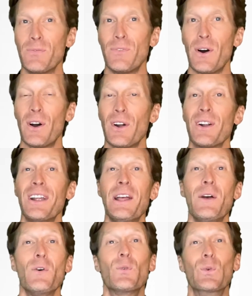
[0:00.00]
far
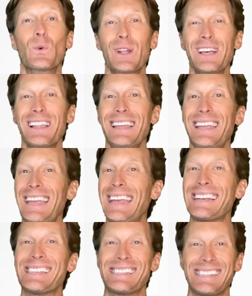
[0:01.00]
really
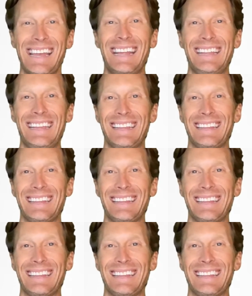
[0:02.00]
exciting.